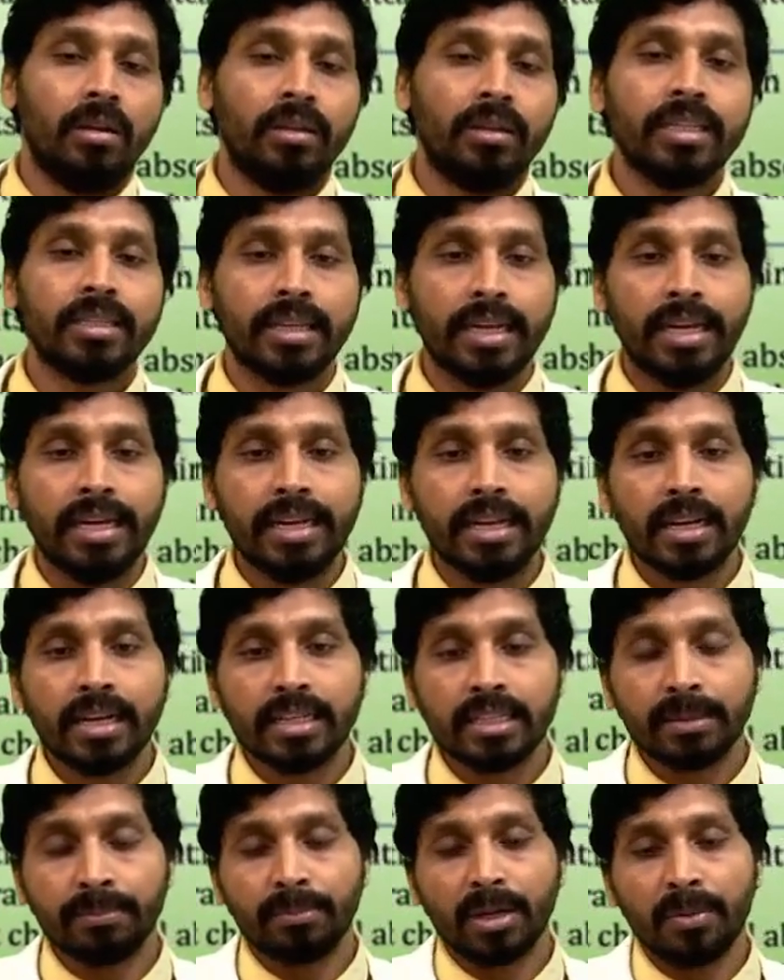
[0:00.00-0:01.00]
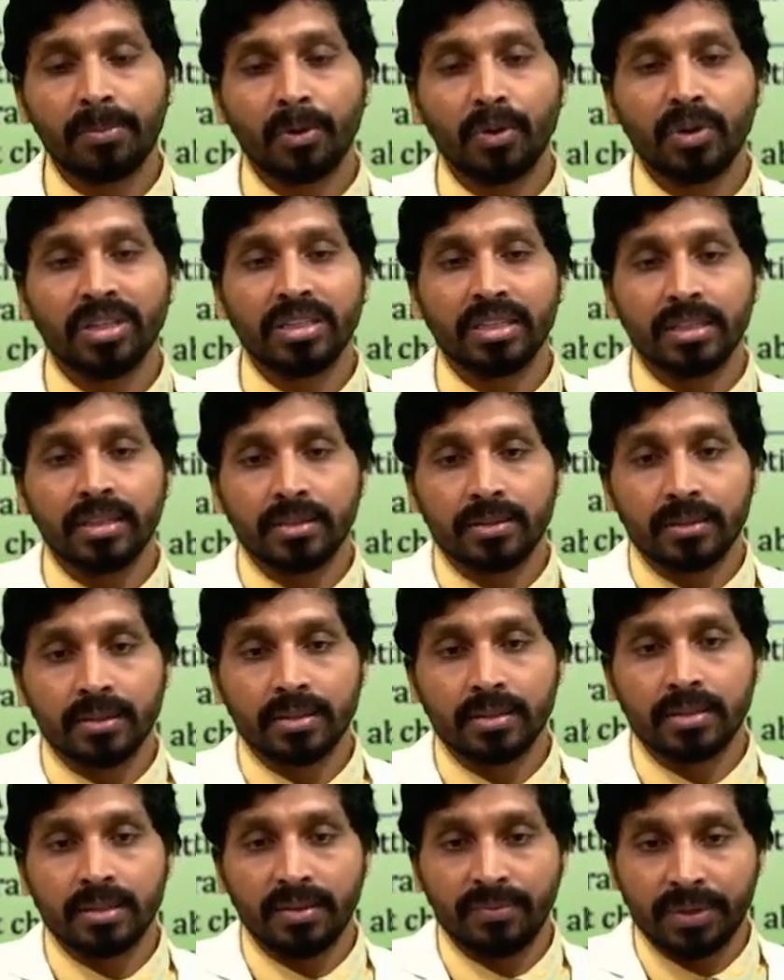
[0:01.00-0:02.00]
This LDL receptor protein
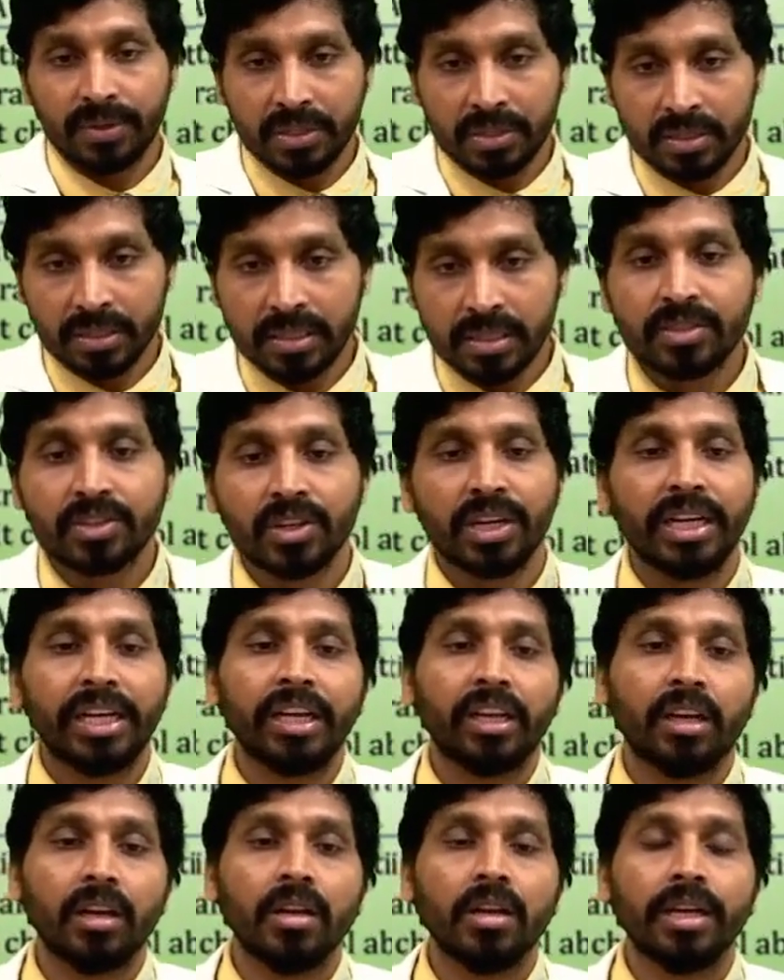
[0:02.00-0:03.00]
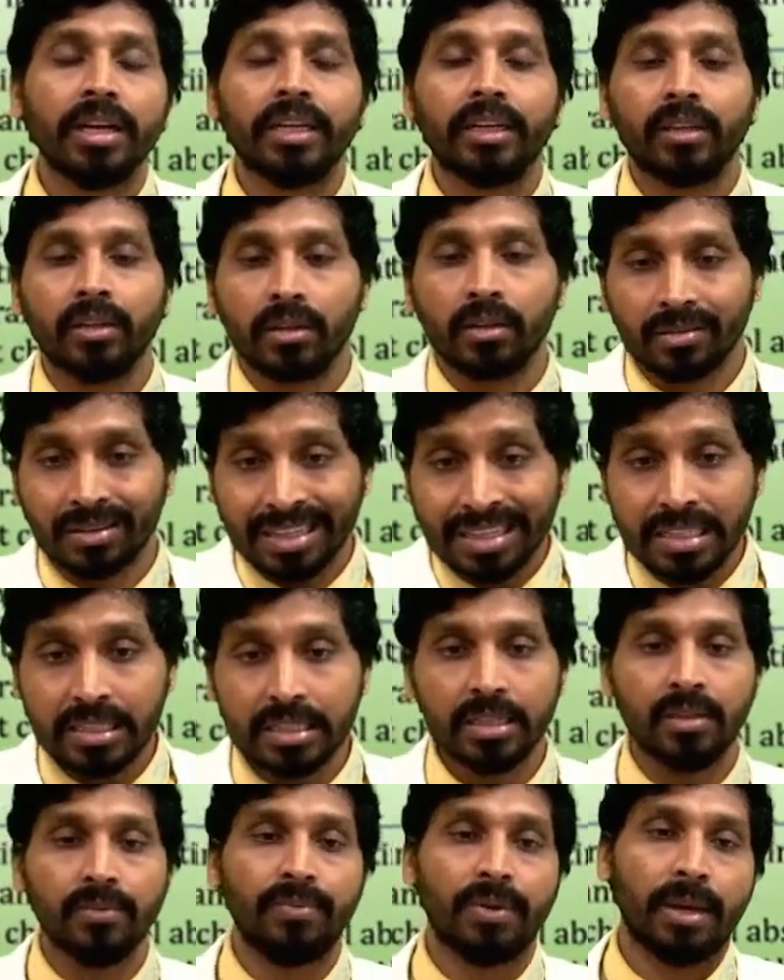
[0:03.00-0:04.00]
synthesis deficiency is genetical. It runs
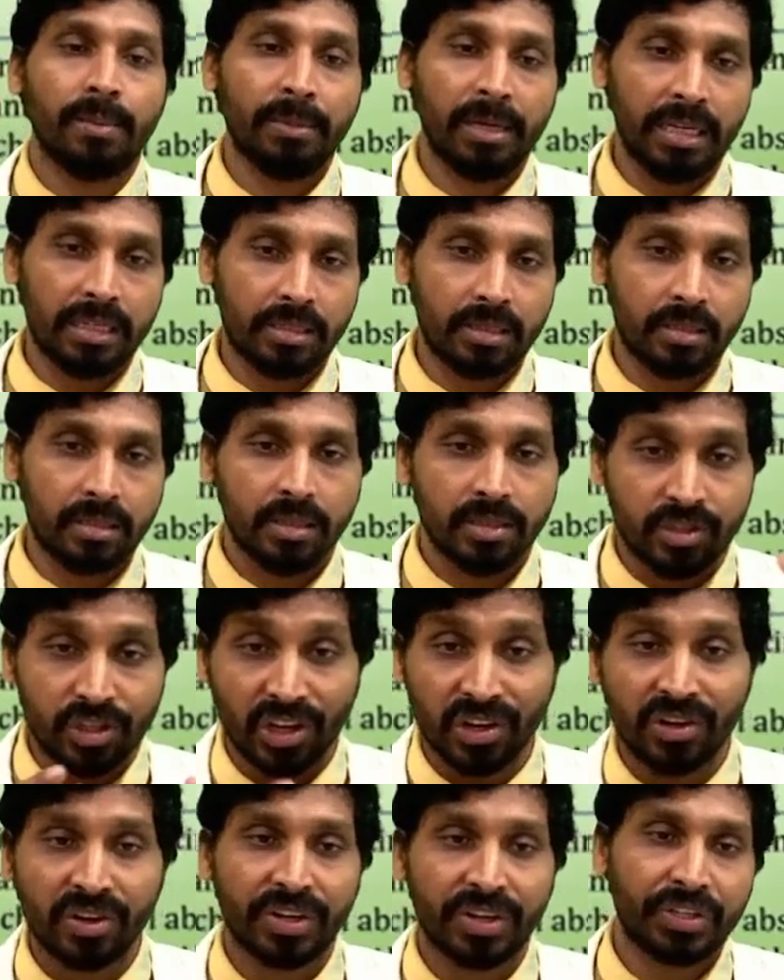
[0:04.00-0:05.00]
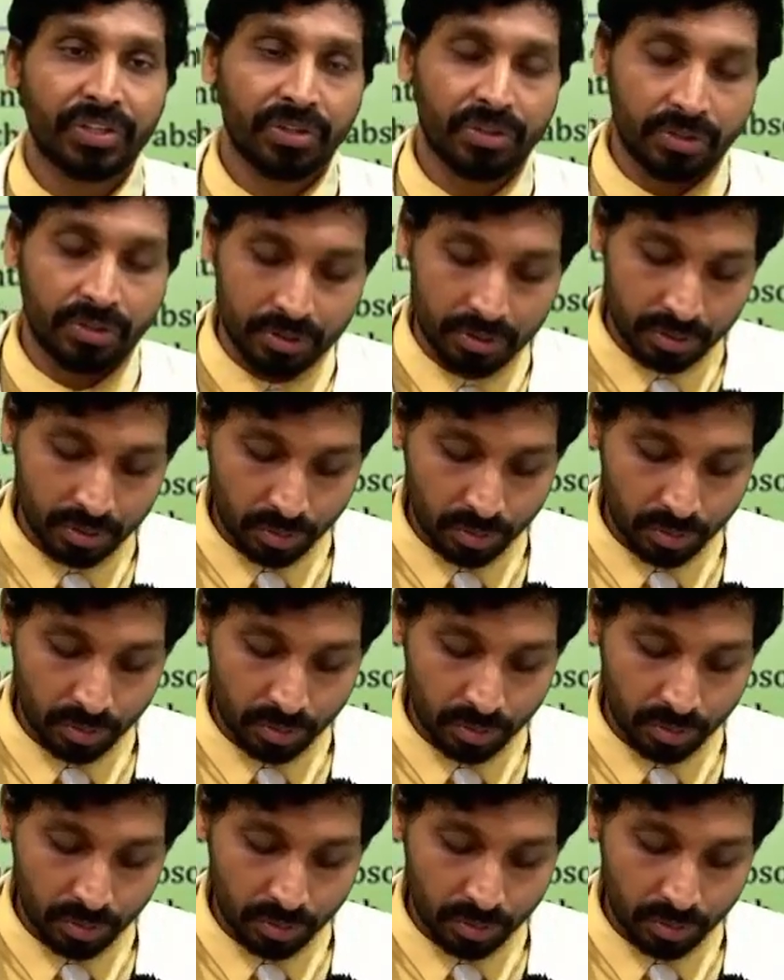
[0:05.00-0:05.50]
in the families in generations.